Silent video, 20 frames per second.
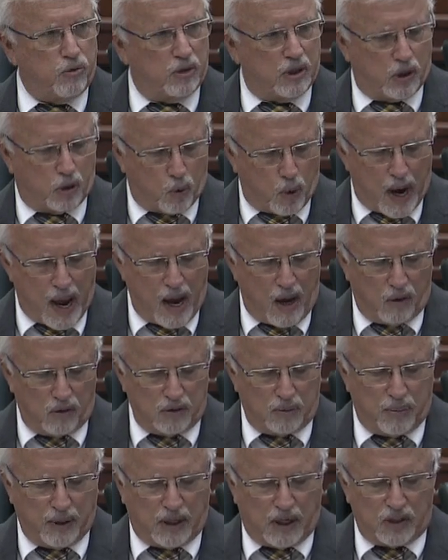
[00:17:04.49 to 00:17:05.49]
the
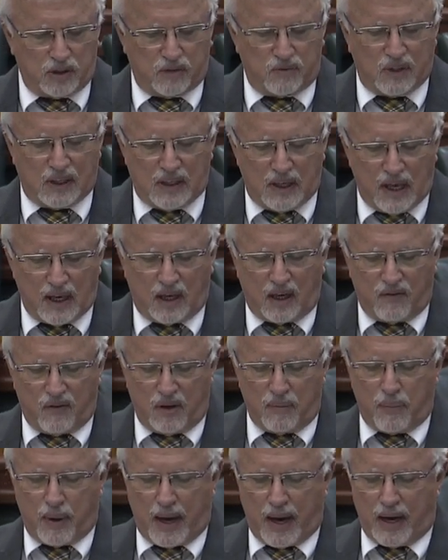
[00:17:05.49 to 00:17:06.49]
ground because of the negative
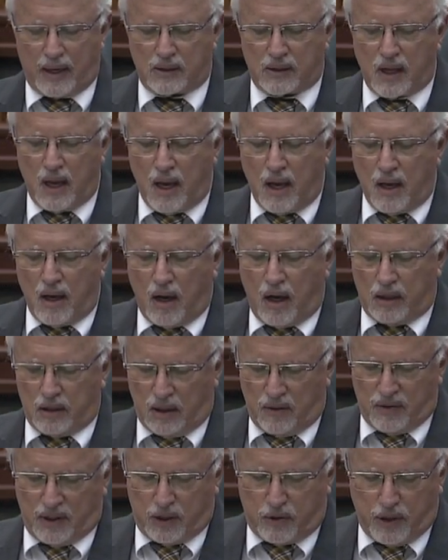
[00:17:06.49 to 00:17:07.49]
impact on
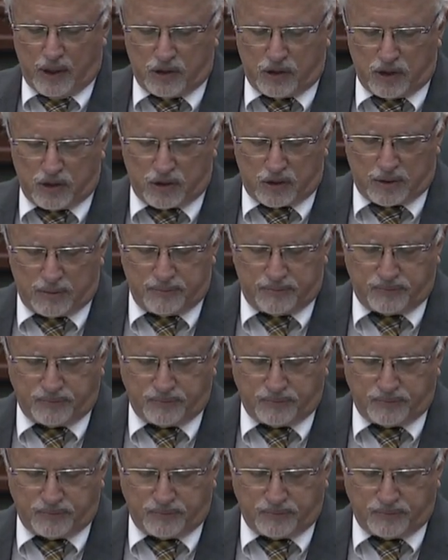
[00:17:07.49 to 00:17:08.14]
living creatures.